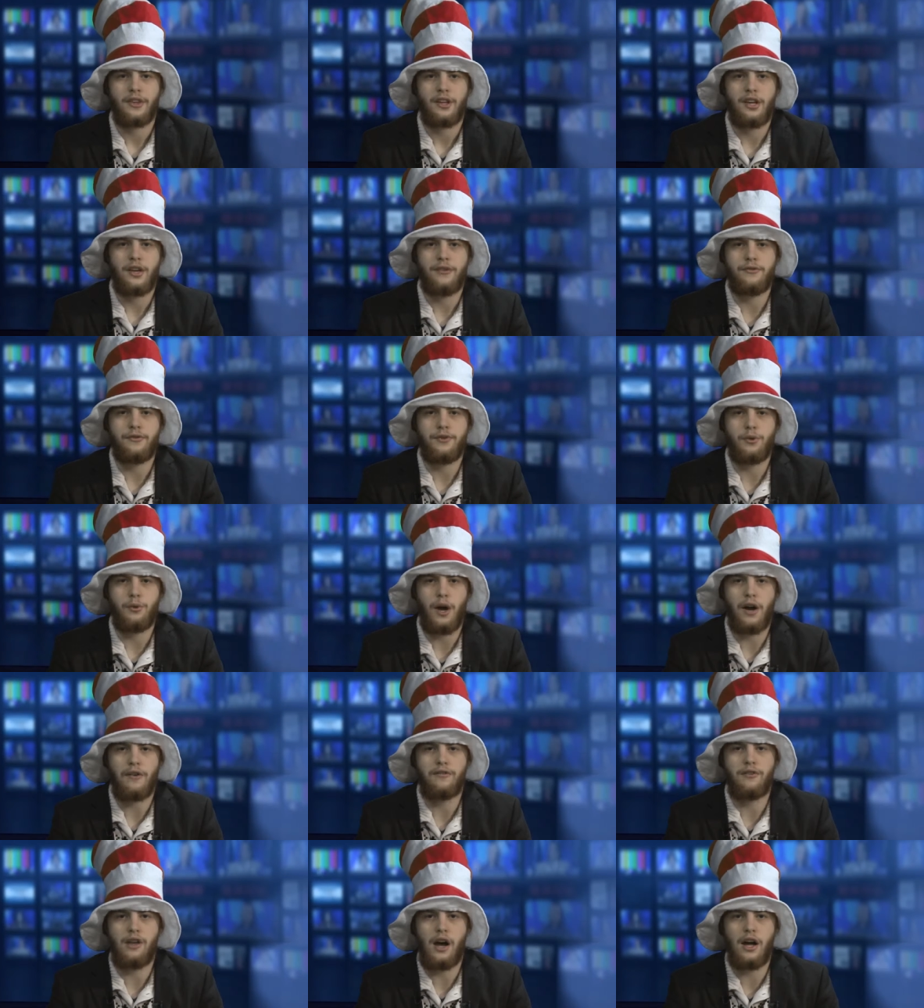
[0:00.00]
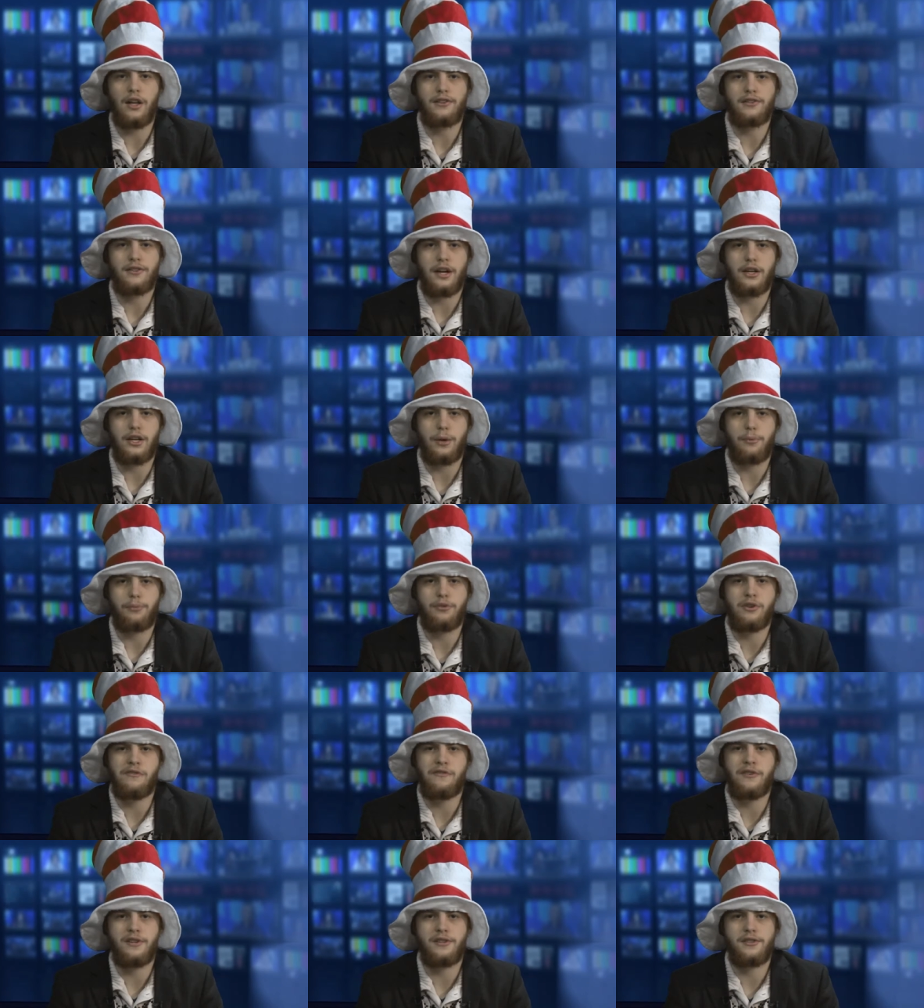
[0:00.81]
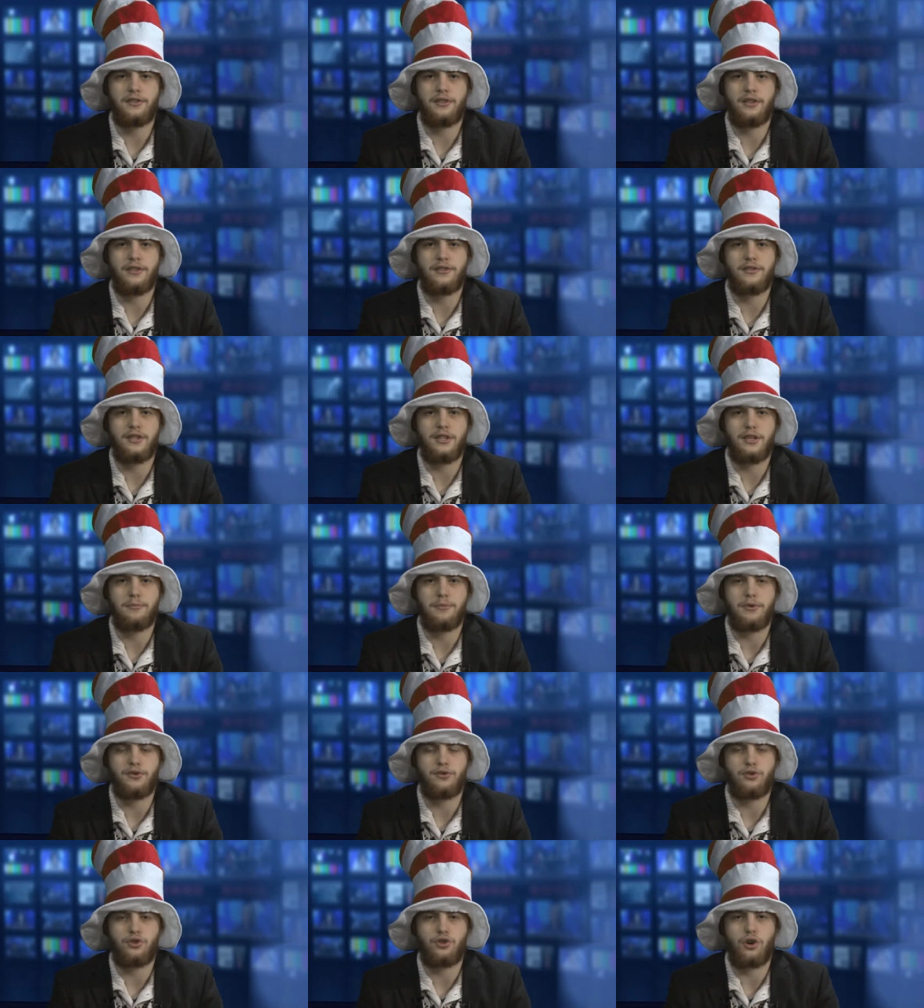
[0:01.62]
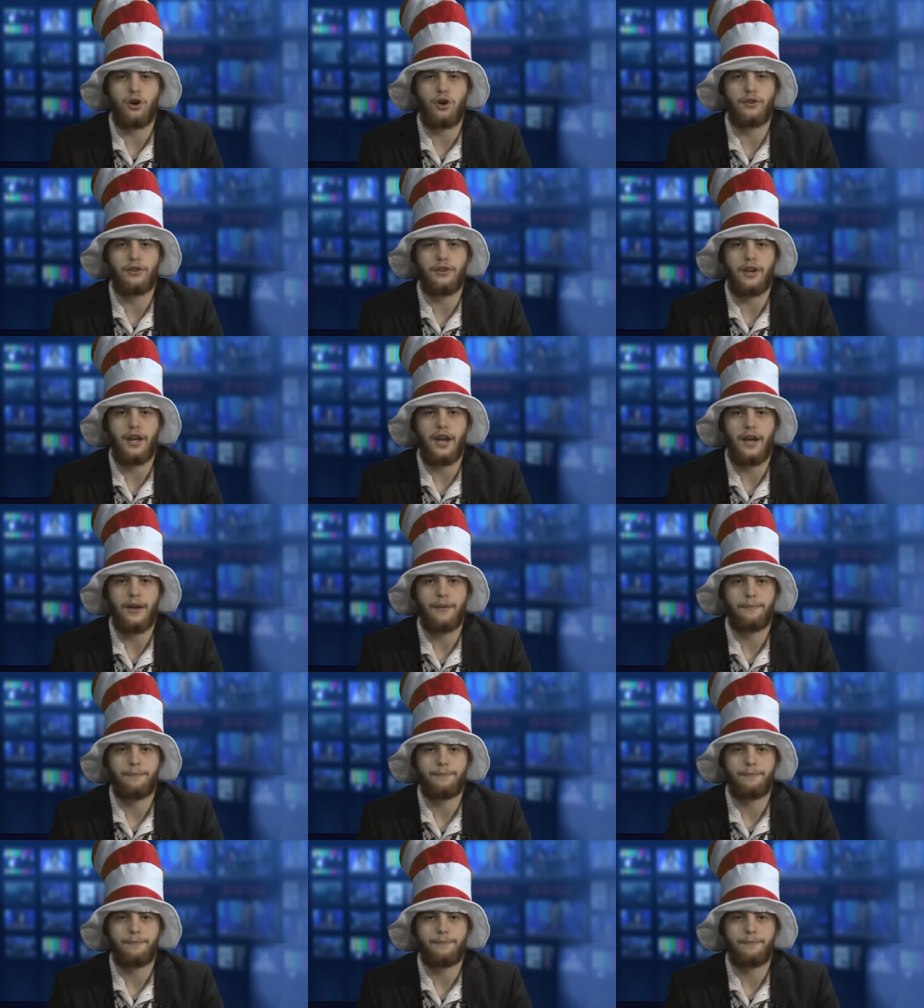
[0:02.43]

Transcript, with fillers: If you have not signed up previously, see Mr. Shaw today.